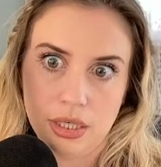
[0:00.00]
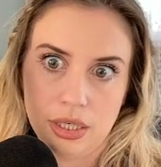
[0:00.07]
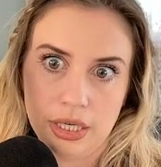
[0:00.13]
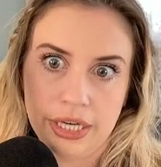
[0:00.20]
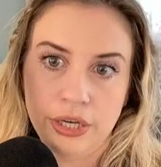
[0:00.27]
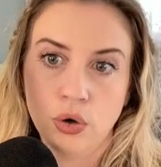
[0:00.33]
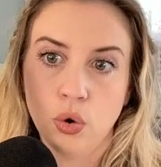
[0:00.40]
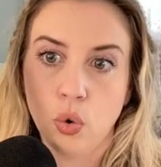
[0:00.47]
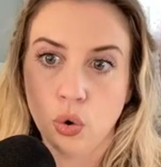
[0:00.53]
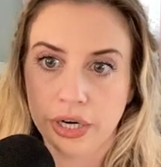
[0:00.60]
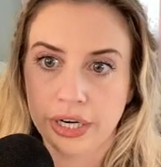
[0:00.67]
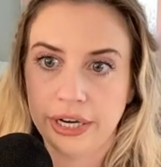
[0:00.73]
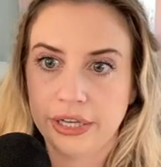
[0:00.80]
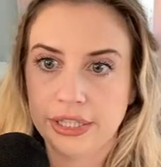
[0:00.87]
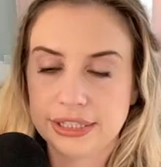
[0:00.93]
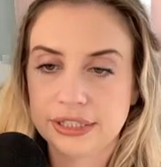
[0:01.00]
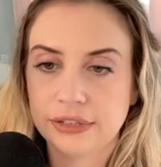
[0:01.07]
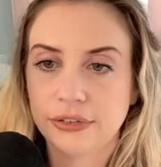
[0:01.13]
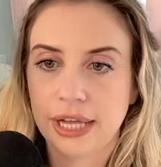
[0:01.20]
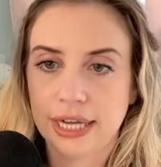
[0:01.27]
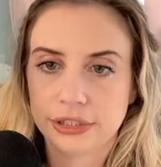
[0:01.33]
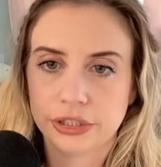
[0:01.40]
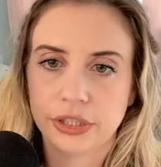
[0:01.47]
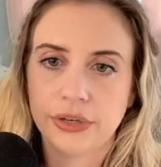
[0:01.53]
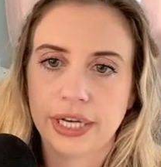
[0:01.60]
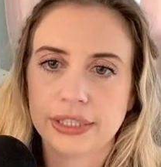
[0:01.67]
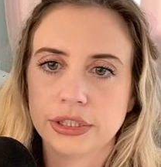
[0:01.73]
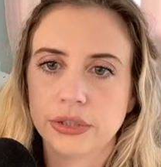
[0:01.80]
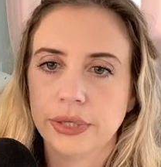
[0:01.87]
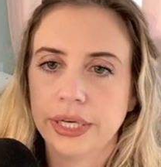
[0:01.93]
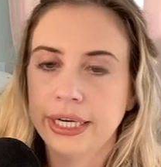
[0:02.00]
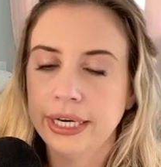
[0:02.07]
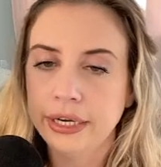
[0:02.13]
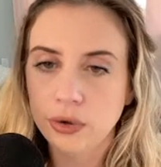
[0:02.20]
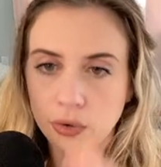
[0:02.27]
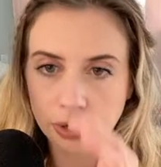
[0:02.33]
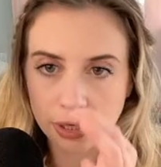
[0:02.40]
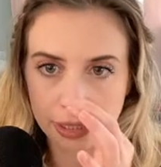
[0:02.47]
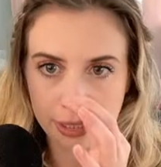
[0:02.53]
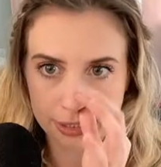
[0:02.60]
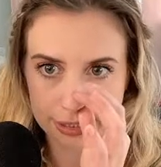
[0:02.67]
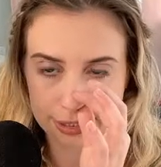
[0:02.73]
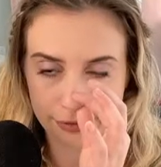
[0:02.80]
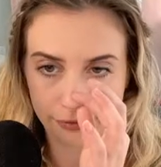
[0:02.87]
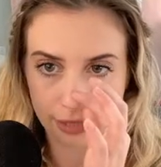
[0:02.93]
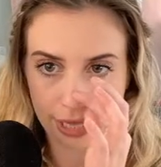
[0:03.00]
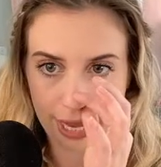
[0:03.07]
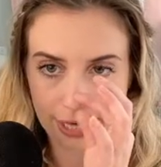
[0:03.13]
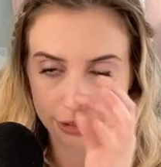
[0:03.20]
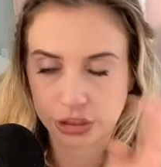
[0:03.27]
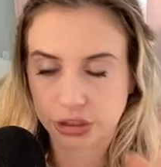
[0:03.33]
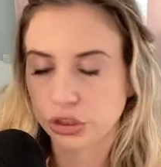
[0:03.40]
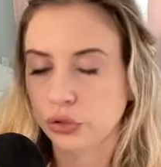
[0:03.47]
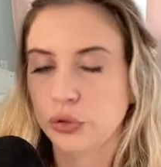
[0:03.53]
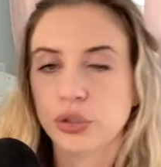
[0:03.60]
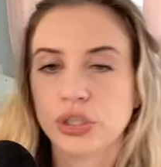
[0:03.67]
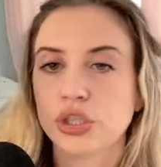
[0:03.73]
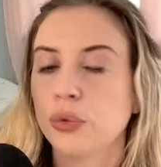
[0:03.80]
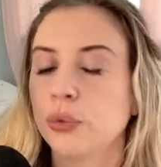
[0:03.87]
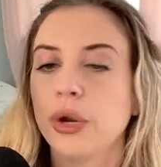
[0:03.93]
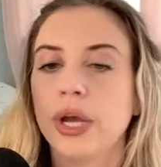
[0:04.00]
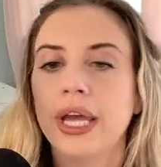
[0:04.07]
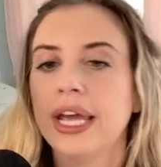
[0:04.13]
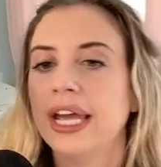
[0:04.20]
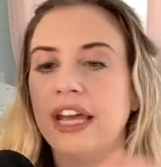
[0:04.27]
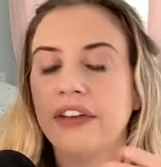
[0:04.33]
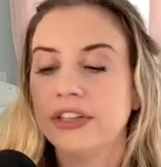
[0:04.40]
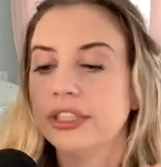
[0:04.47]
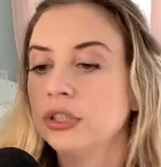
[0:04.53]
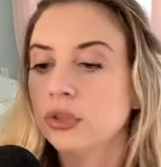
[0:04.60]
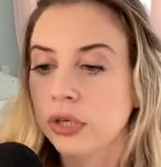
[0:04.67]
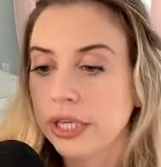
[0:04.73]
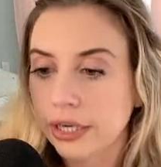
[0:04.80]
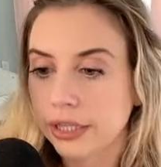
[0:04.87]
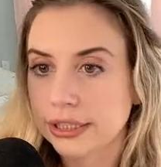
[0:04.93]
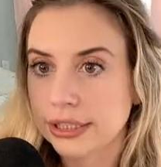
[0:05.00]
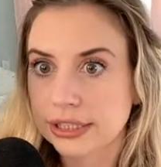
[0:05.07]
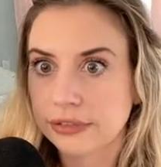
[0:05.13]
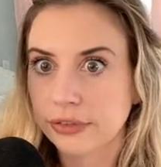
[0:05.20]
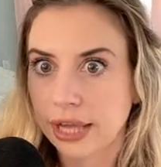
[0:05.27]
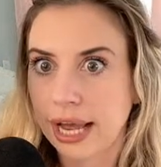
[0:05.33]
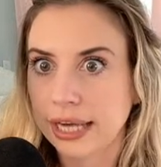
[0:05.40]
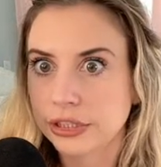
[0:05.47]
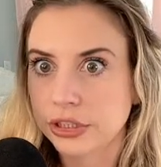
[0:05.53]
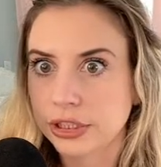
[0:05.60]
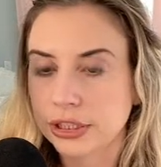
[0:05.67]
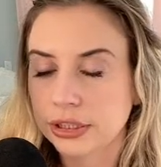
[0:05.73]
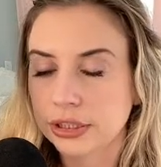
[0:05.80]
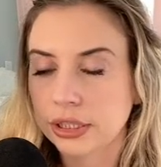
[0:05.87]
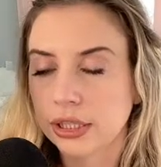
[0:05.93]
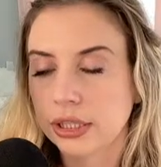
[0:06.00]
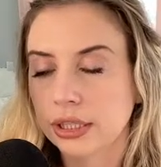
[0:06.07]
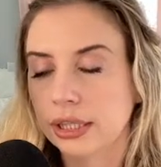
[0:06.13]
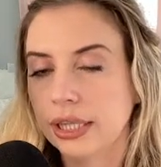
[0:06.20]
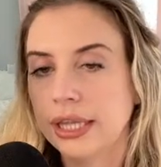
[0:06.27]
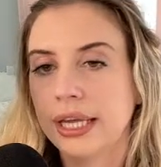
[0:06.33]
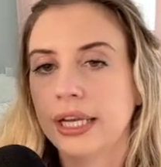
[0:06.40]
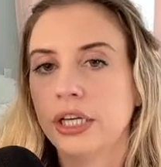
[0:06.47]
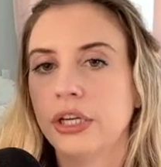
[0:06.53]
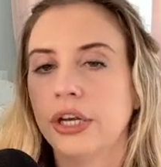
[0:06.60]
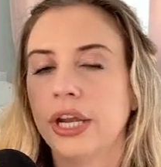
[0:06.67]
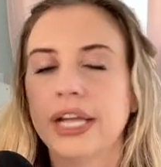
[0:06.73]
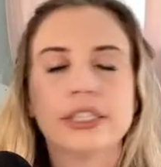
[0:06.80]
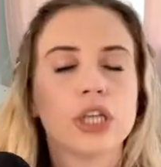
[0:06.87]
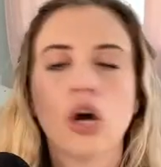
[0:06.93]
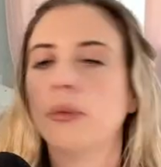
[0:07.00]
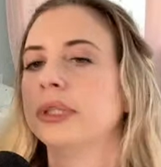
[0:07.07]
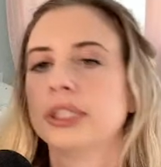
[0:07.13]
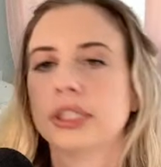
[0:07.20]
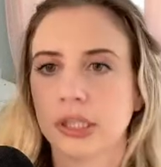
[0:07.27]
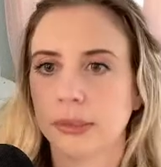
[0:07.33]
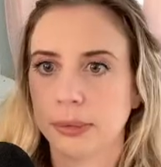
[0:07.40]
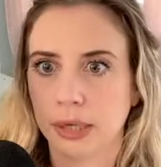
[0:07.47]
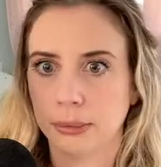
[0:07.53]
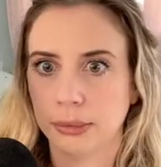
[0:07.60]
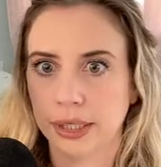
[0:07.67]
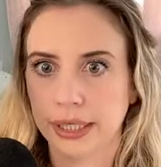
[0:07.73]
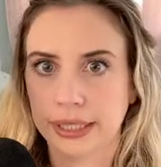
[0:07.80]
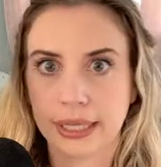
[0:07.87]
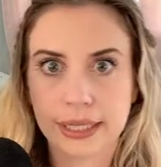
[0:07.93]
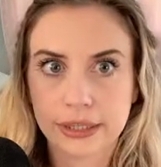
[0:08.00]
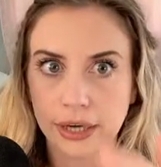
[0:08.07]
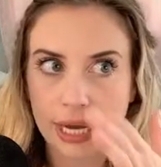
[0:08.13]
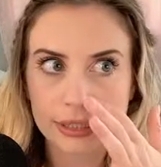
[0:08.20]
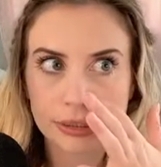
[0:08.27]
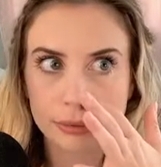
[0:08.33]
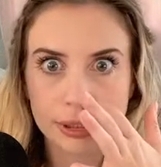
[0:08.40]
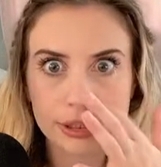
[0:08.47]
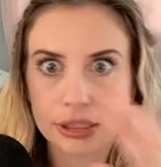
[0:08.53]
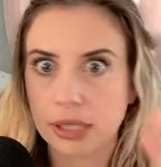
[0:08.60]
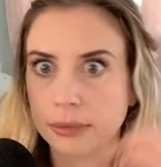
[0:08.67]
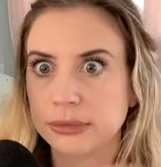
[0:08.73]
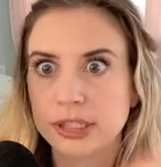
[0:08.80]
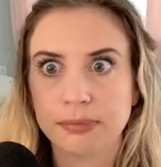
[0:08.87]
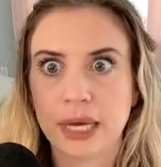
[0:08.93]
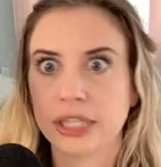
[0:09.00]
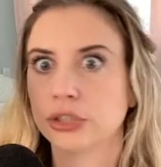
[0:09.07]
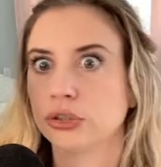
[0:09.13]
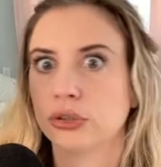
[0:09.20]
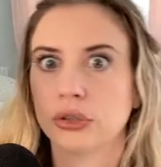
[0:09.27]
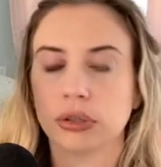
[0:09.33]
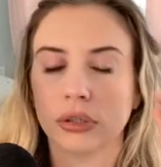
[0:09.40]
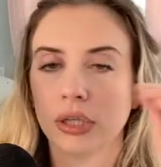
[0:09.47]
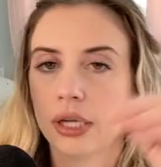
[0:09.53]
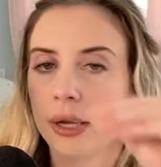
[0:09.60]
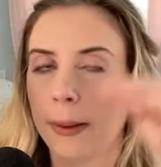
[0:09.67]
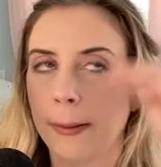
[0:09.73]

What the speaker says: it an ordinary civil action. Okay, so in any ordinary civil action, so if it's an ordinary civil action, then it's open to the public. Like there has to be some special